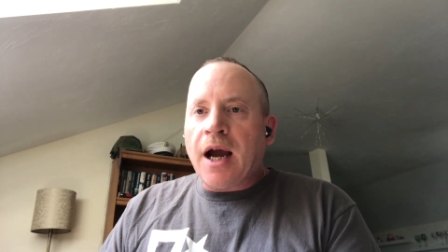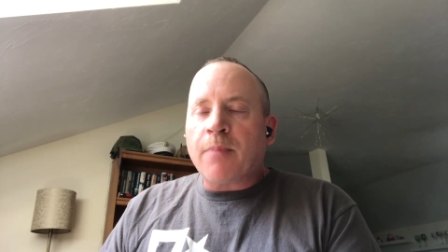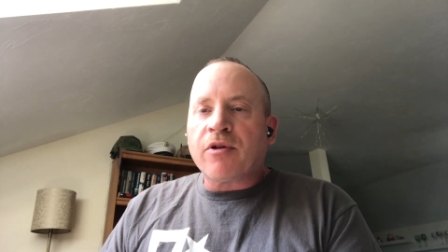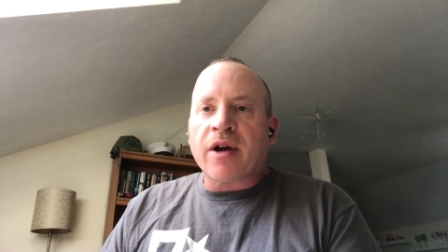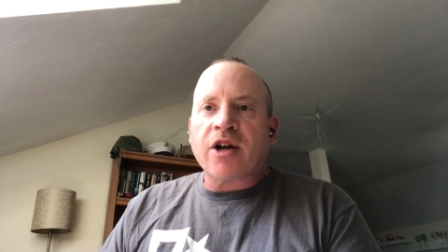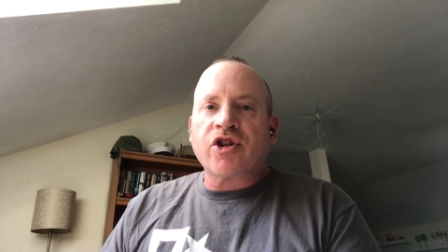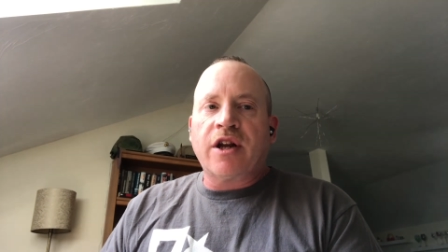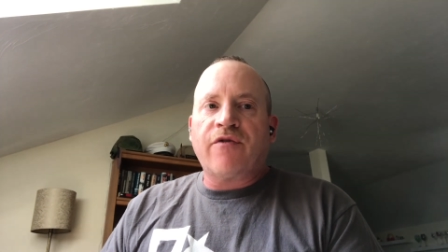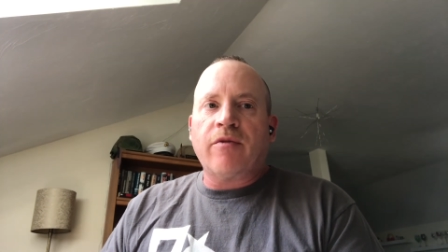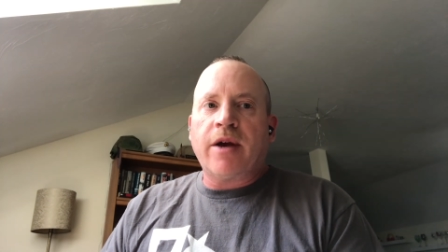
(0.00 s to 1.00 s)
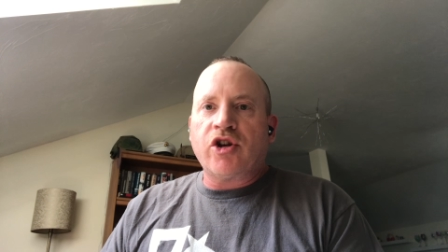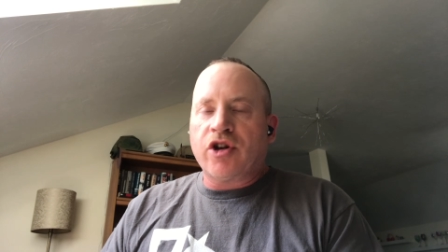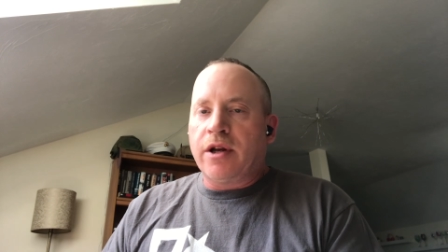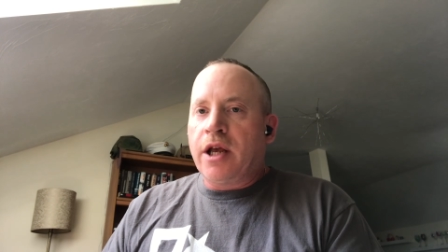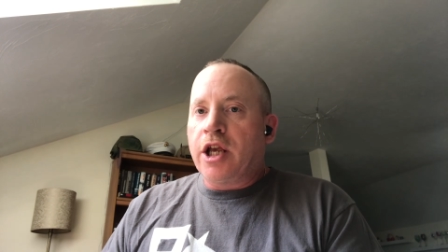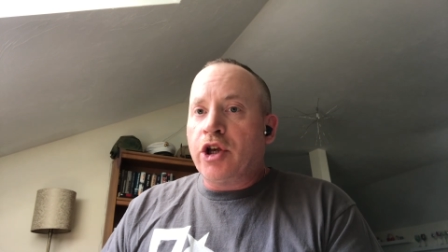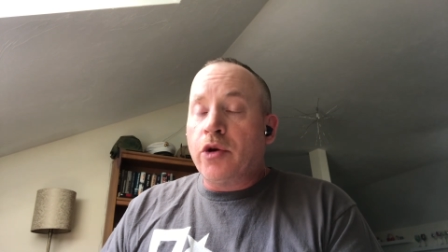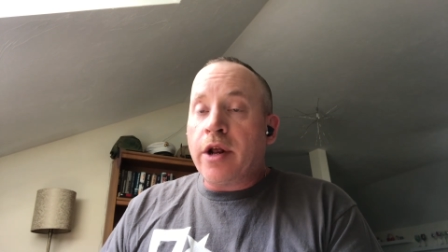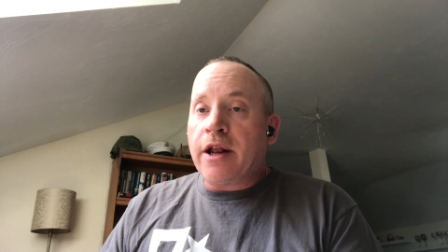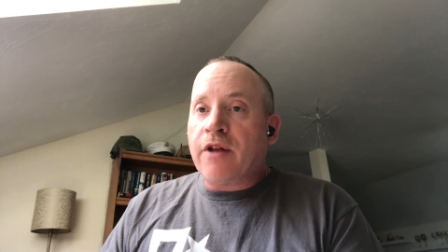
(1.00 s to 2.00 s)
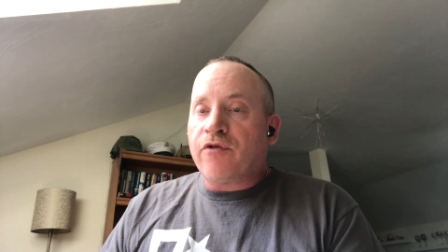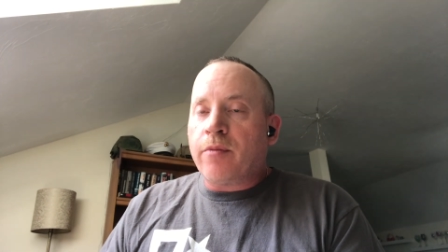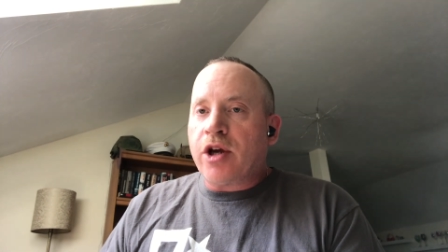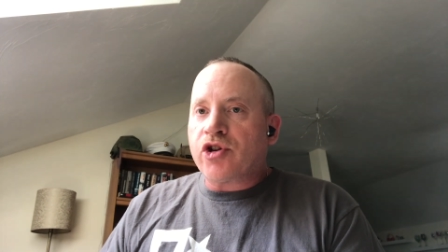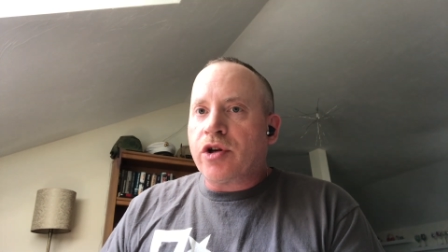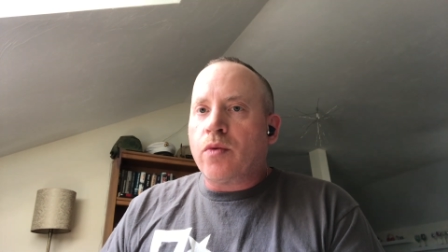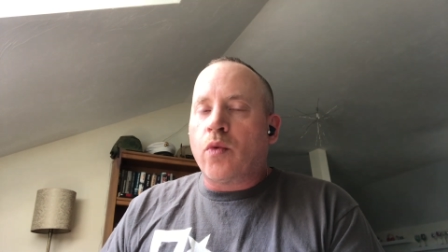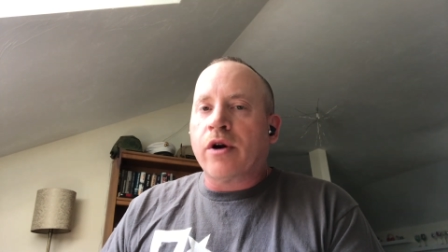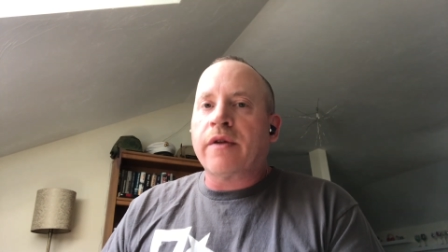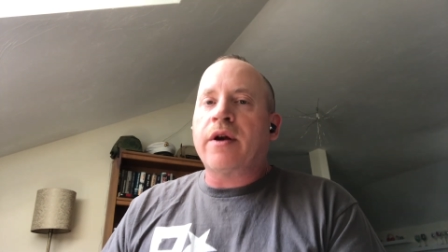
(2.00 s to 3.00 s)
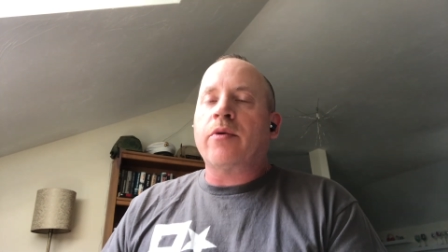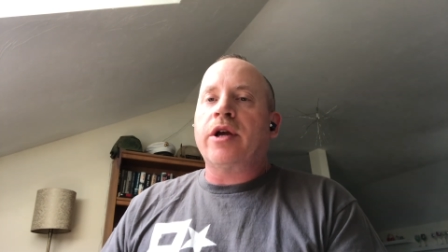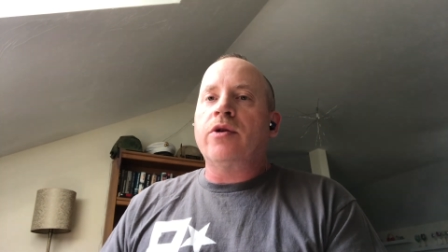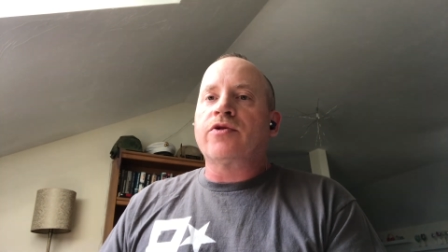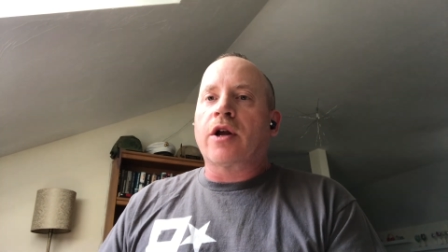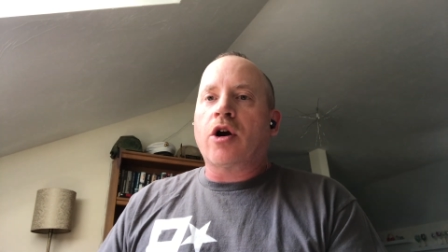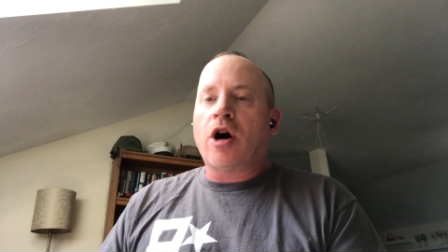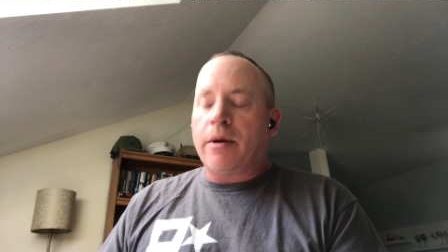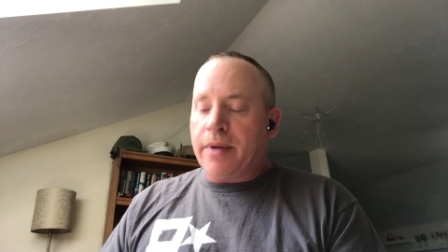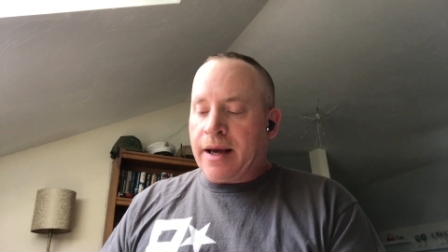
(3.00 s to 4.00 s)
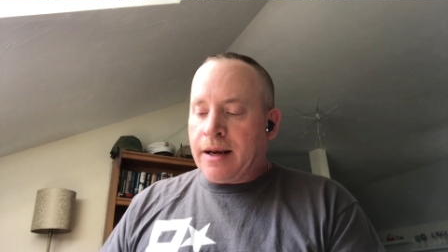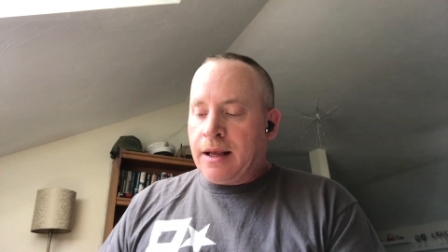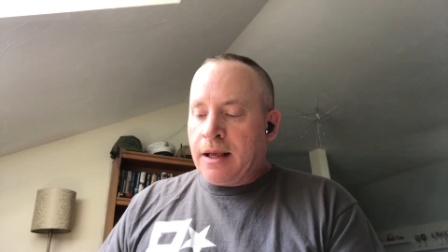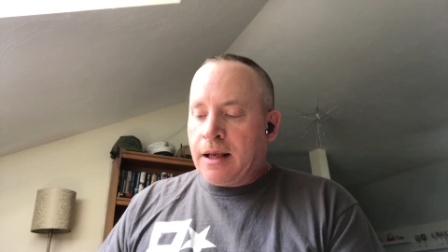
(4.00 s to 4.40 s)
production information, unit information, where they were used in combat.